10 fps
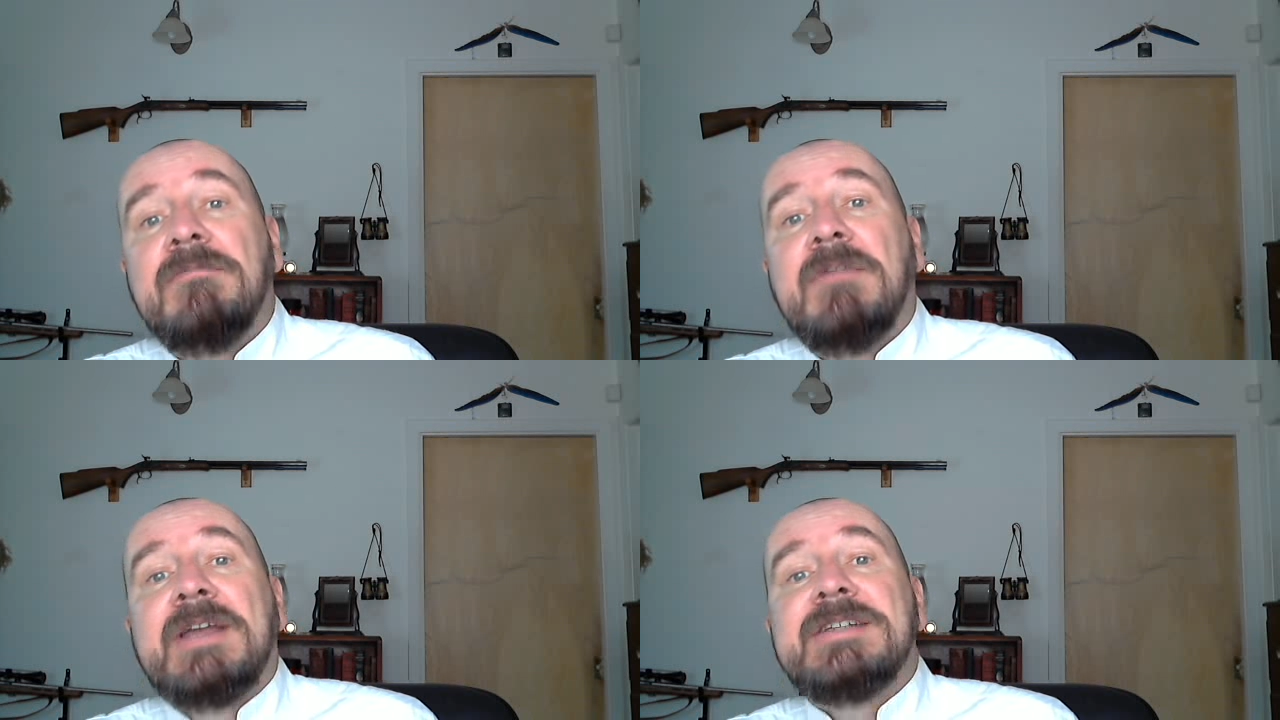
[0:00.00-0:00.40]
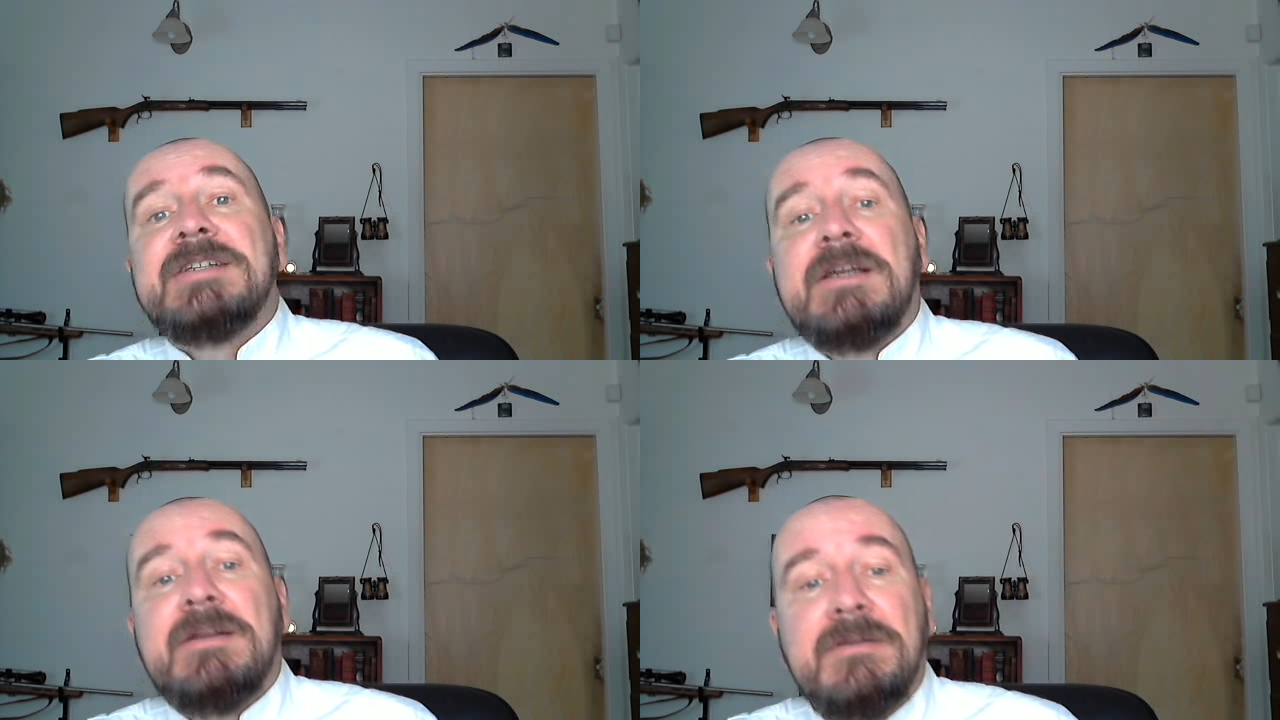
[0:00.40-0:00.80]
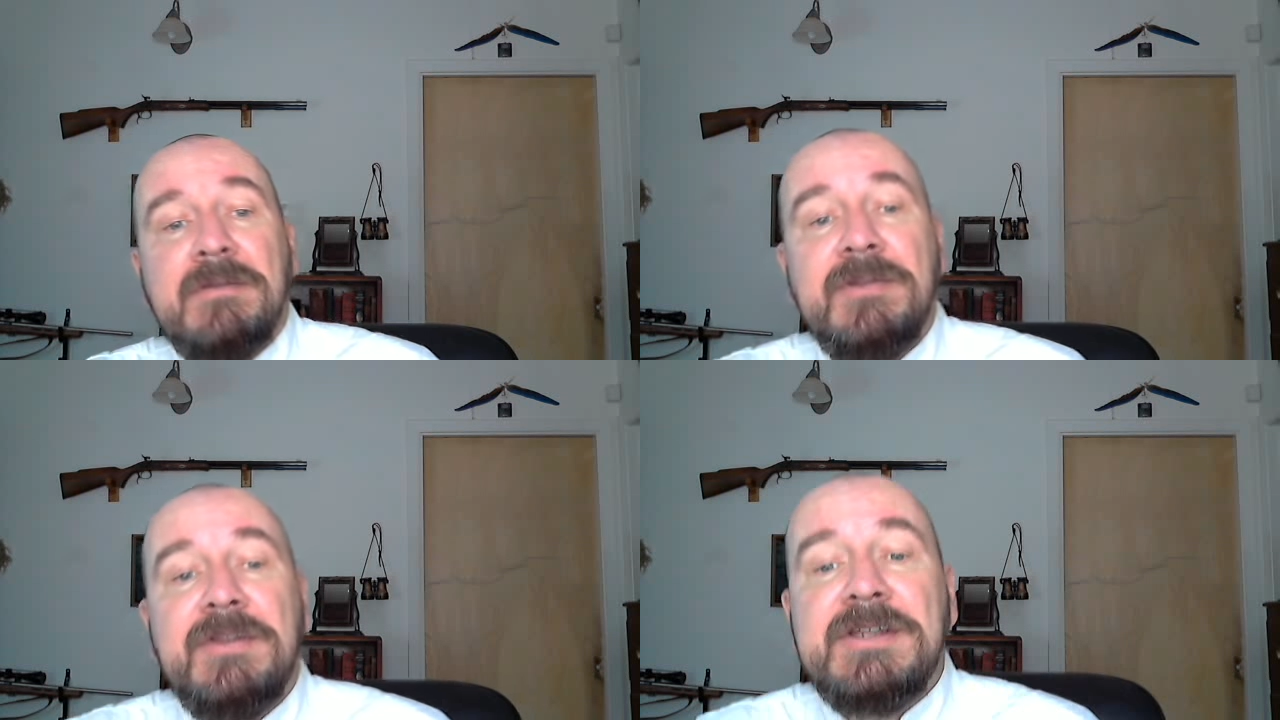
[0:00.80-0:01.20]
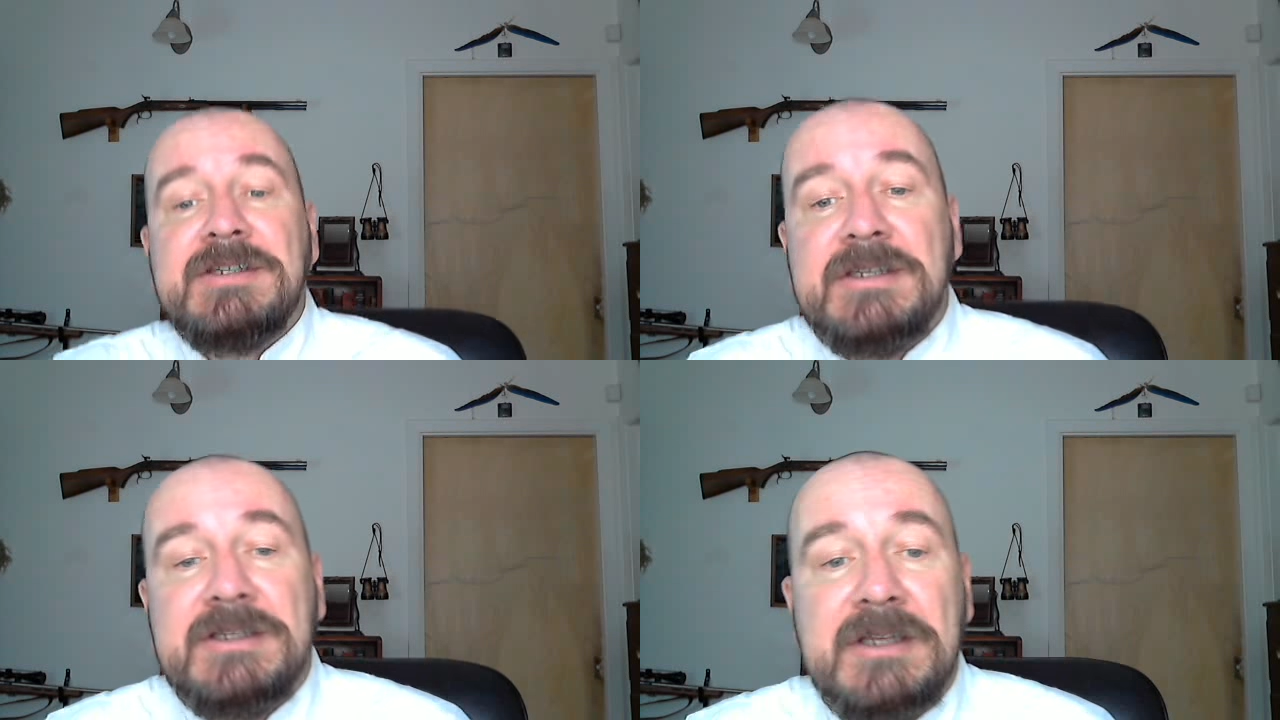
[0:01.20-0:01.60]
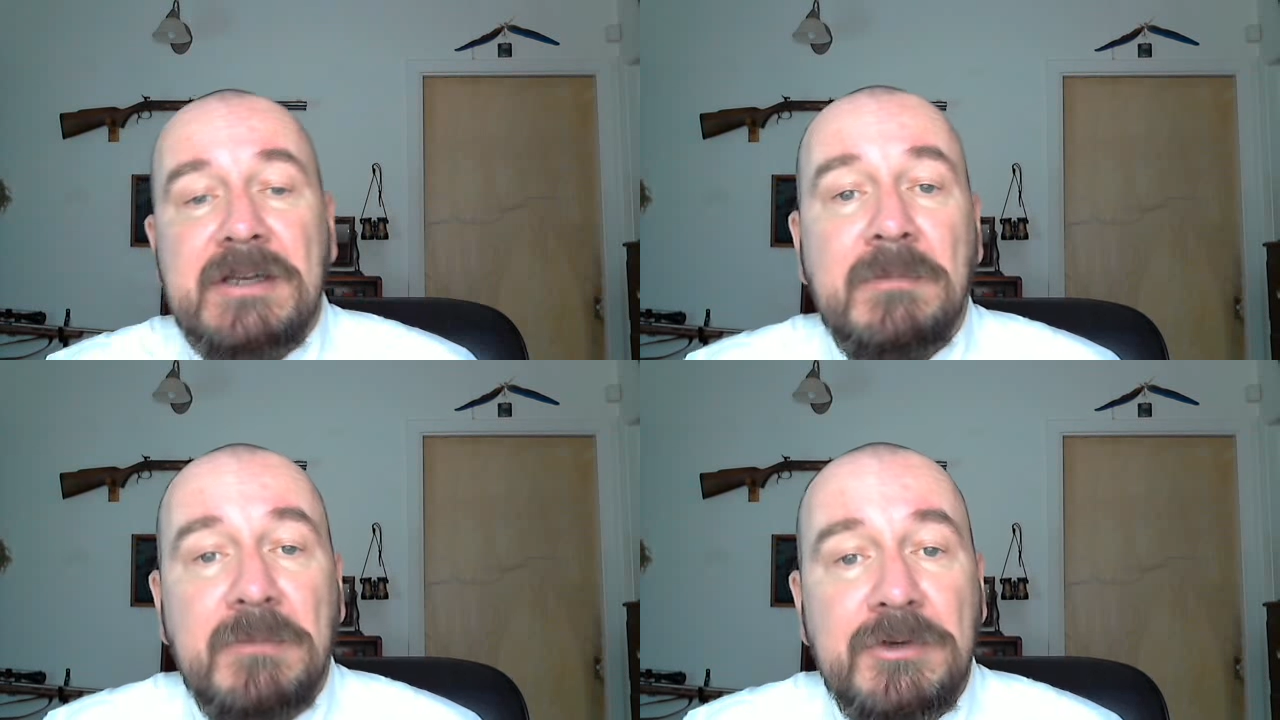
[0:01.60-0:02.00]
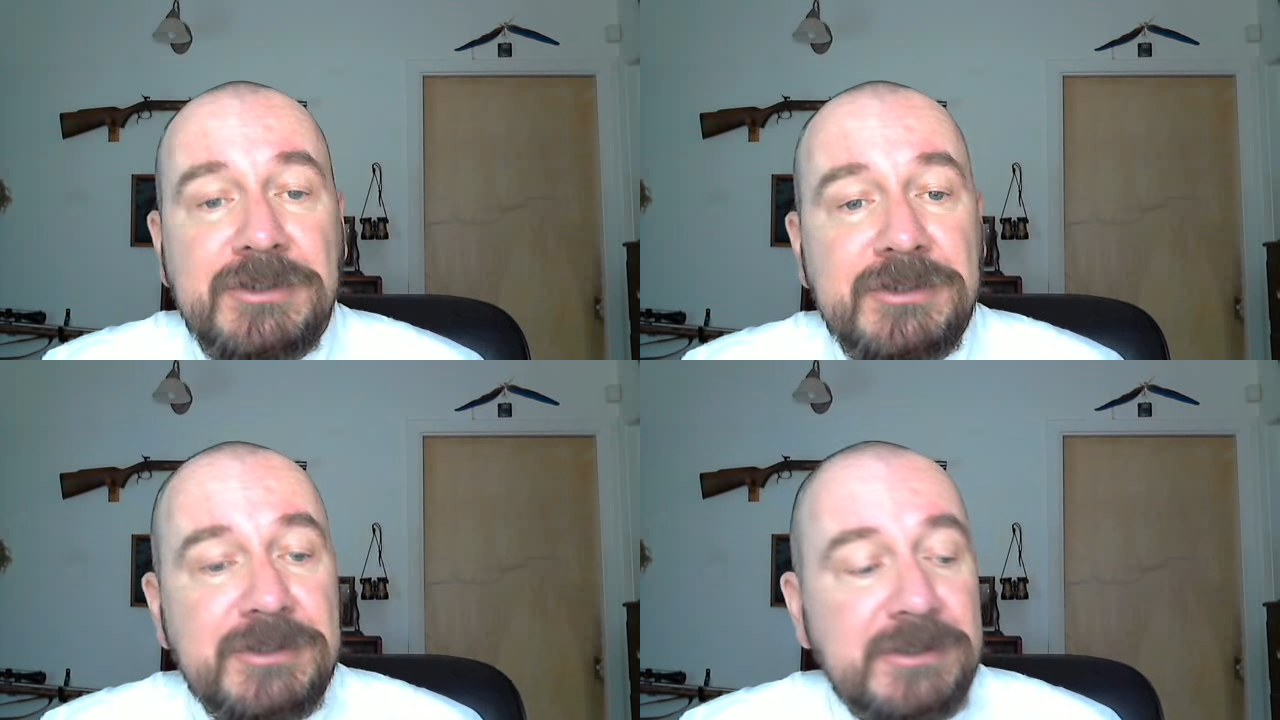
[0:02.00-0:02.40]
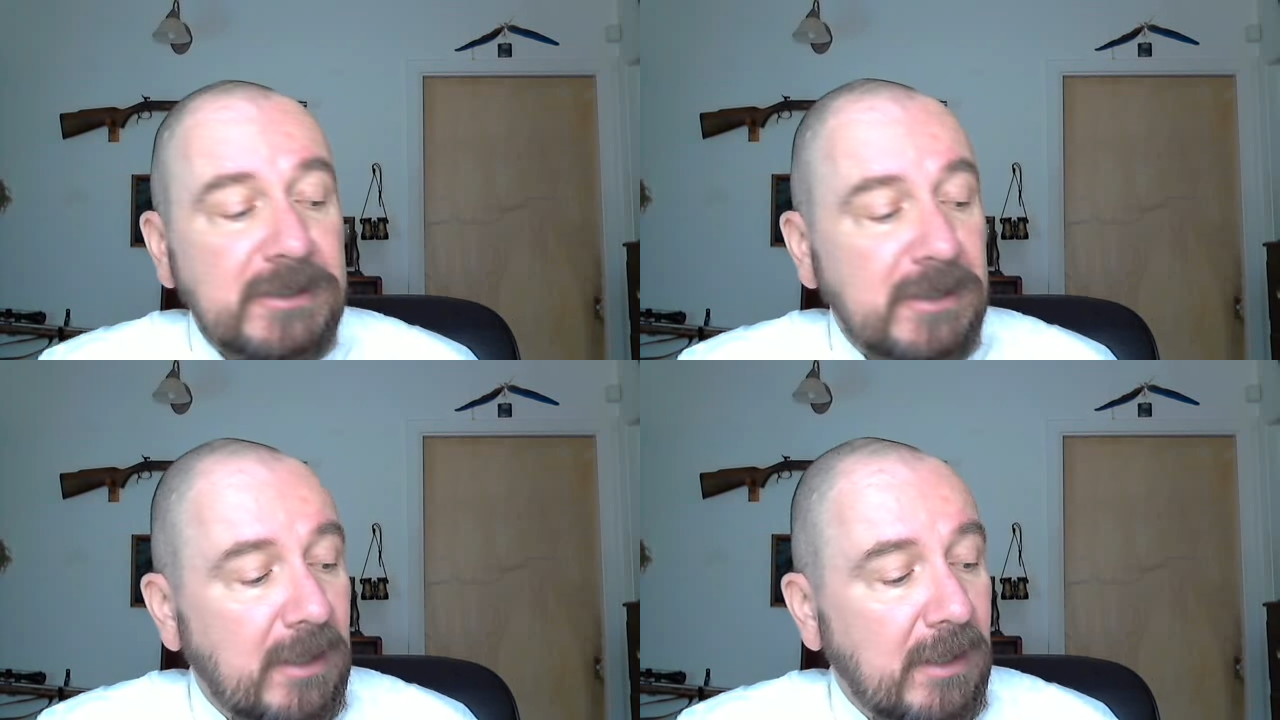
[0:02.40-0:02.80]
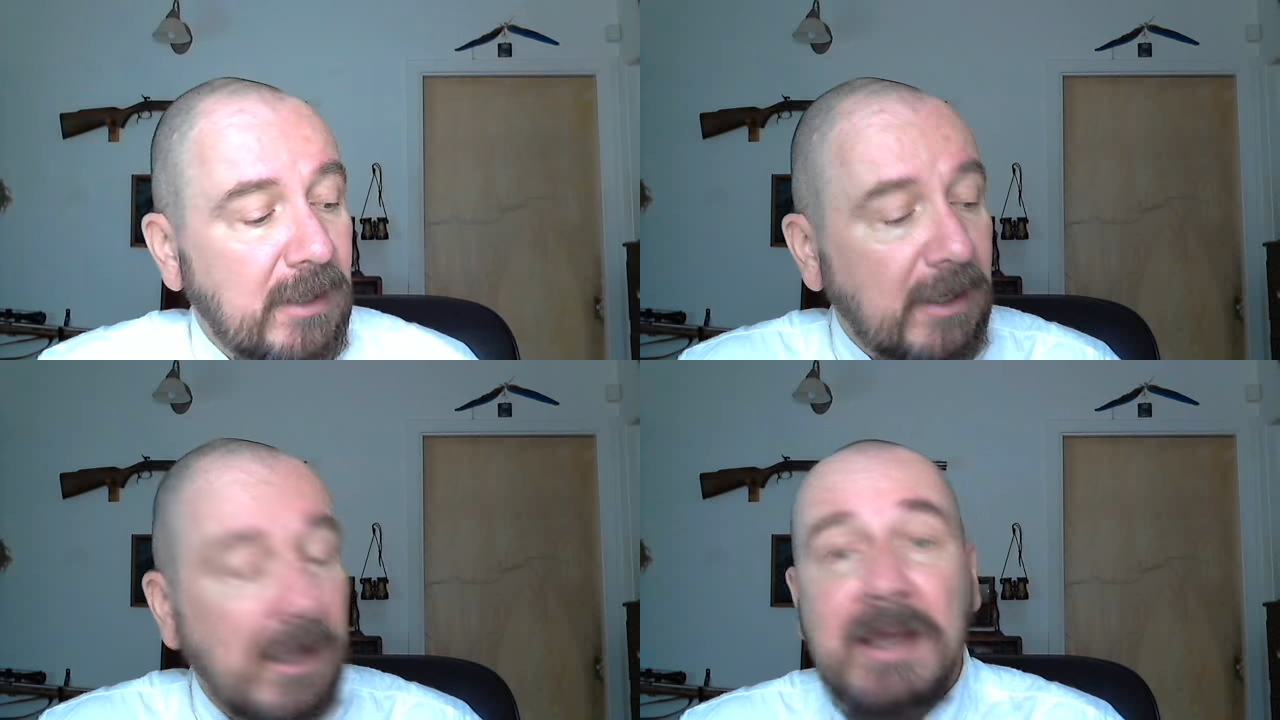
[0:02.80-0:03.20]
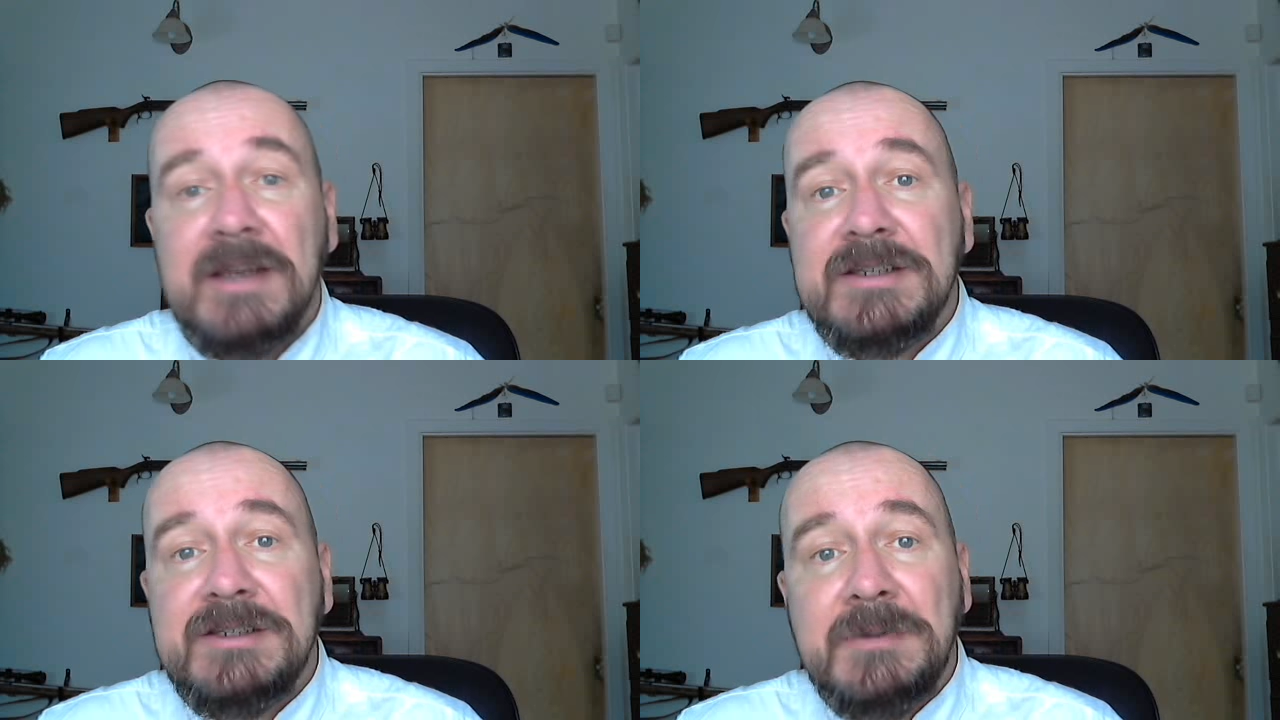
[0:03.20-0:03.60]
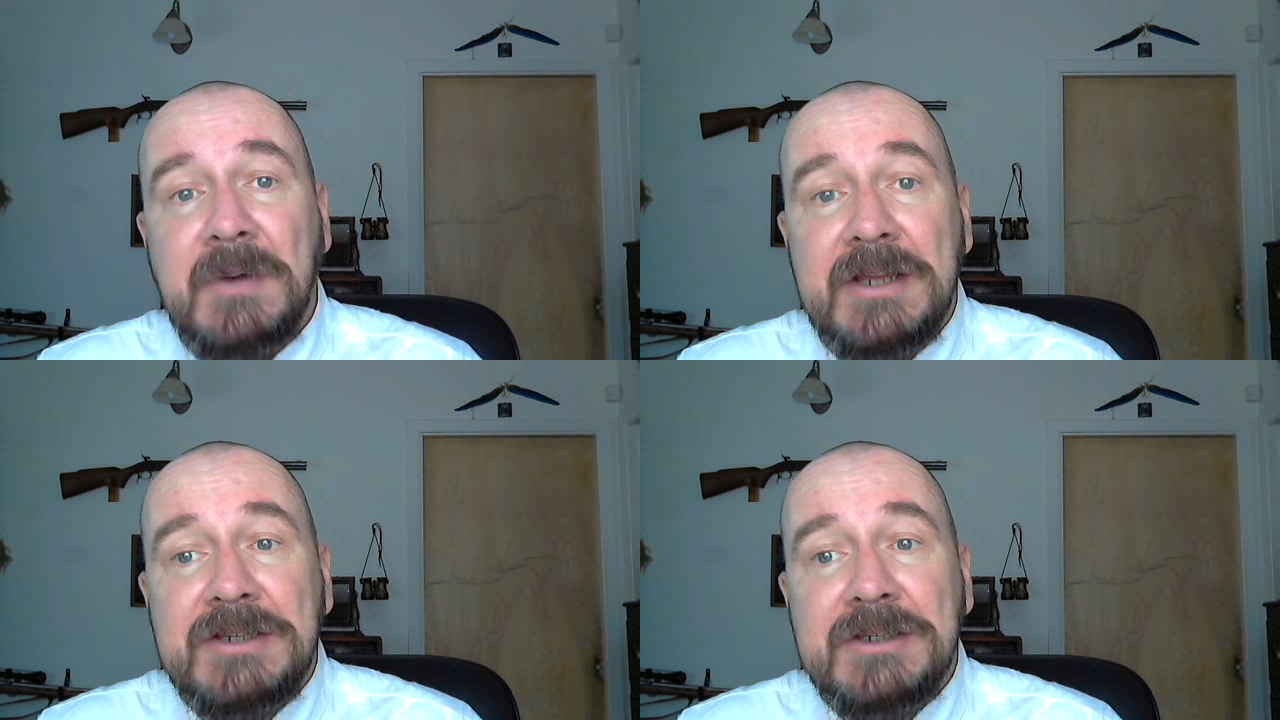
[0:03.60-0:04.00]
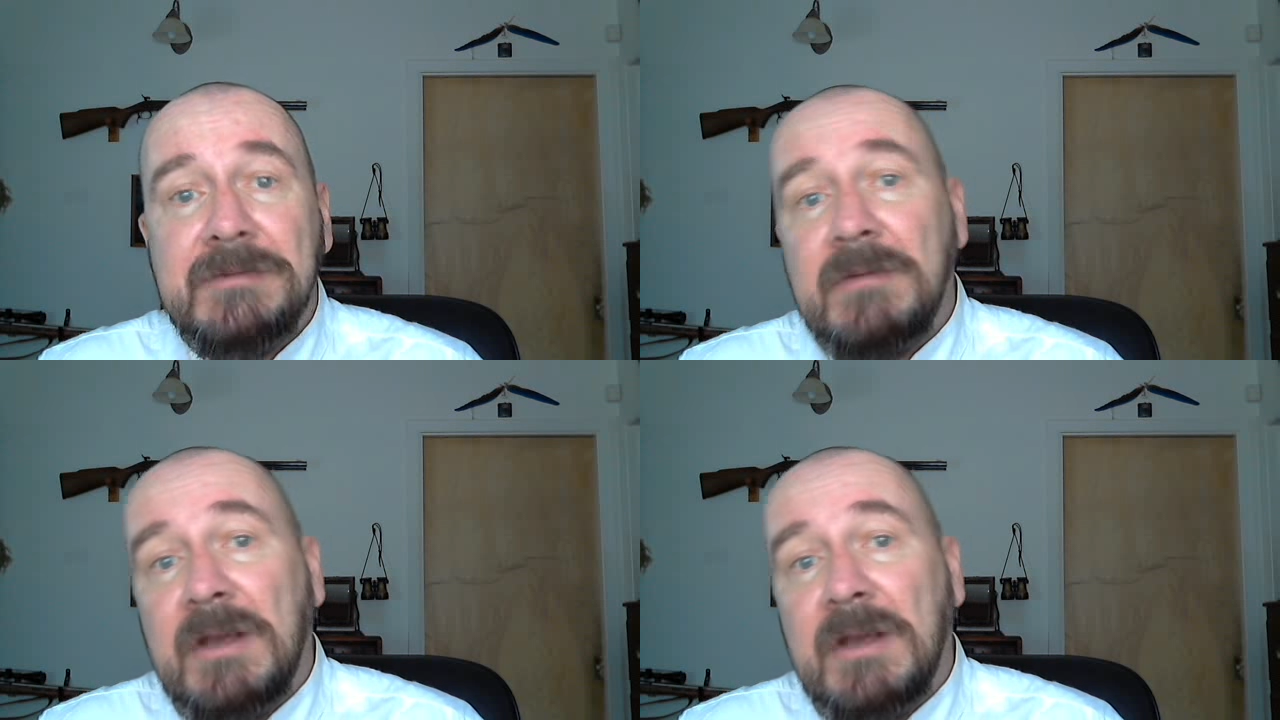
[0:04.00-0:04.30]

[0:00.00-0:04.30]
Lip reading: Like I say, this is an emergency kind of situation.